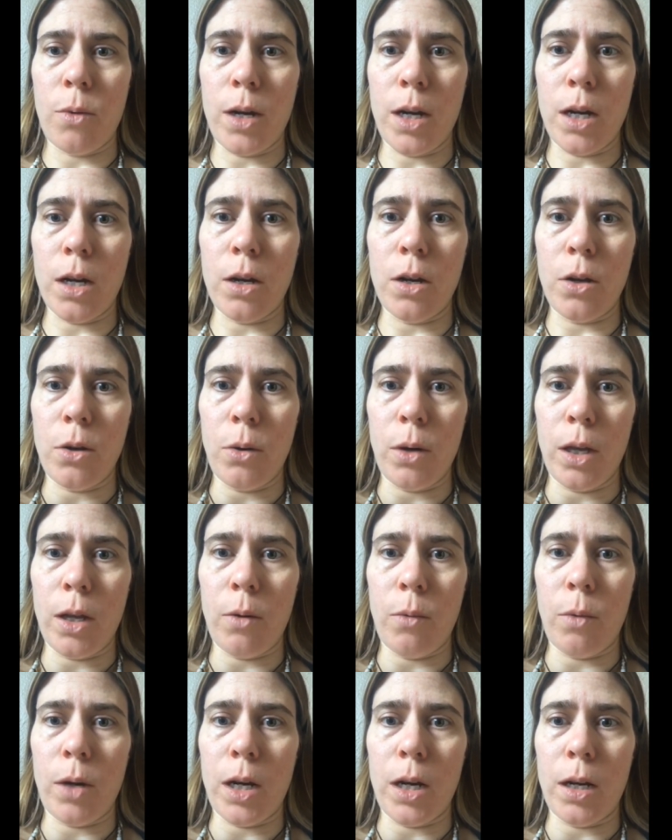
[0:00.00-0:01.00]
We need to do
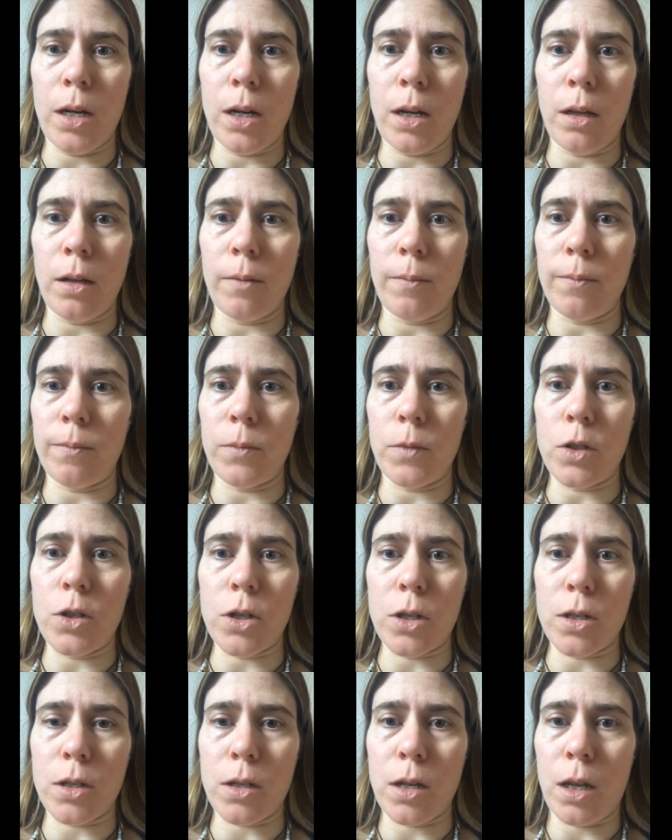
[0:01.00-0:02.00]
it, and we need to
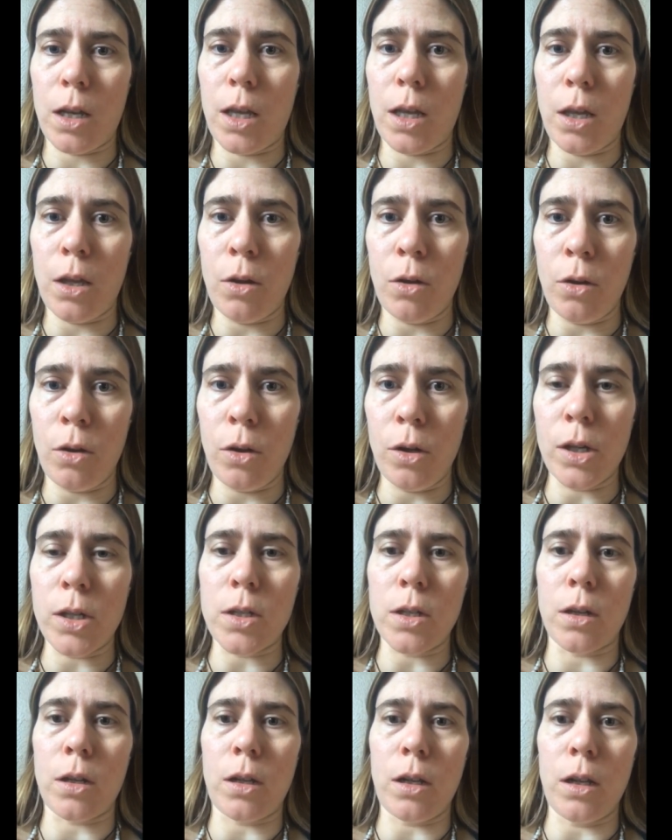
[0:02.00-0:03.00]
just heal
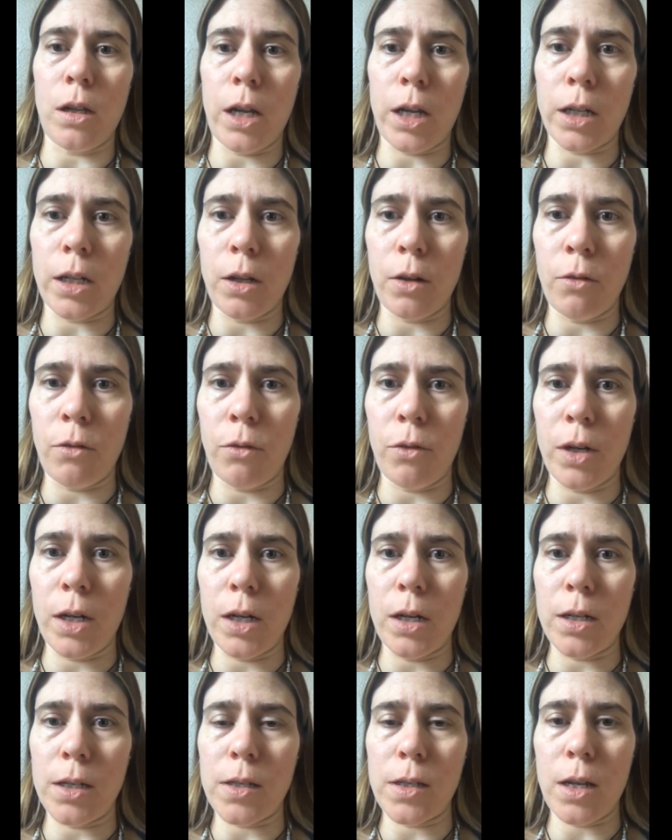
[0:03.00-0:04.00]
as a collective.
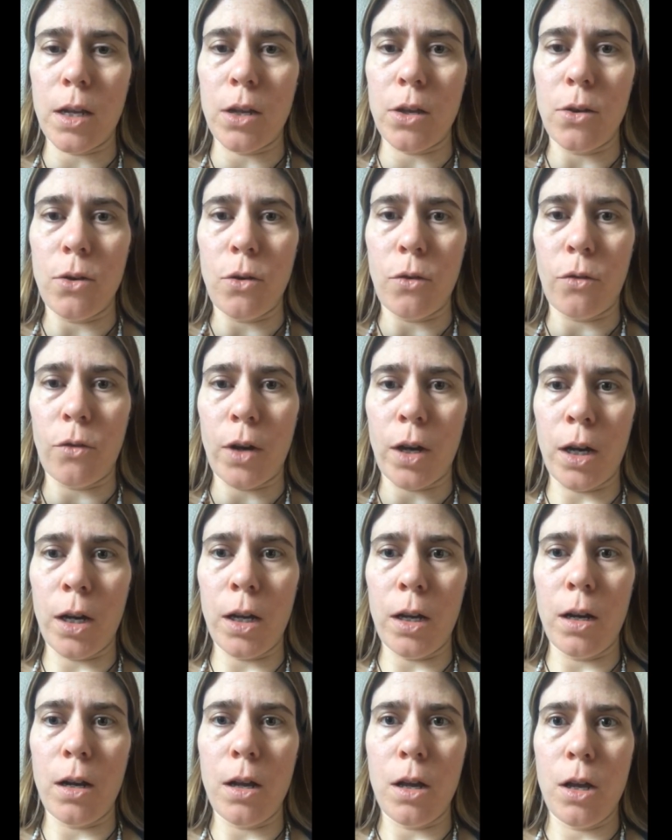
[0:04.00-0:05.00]
We need to stay
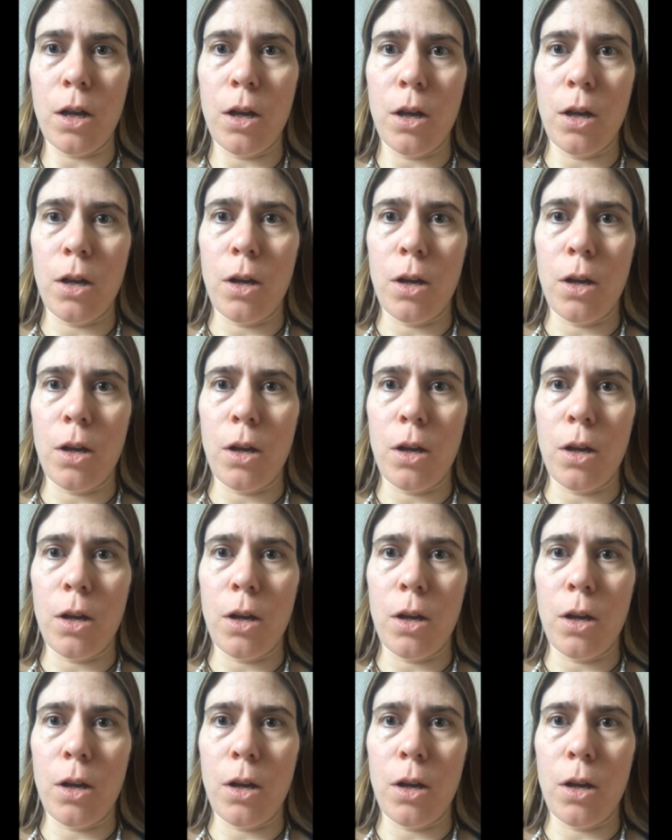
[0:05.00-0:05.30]
unified.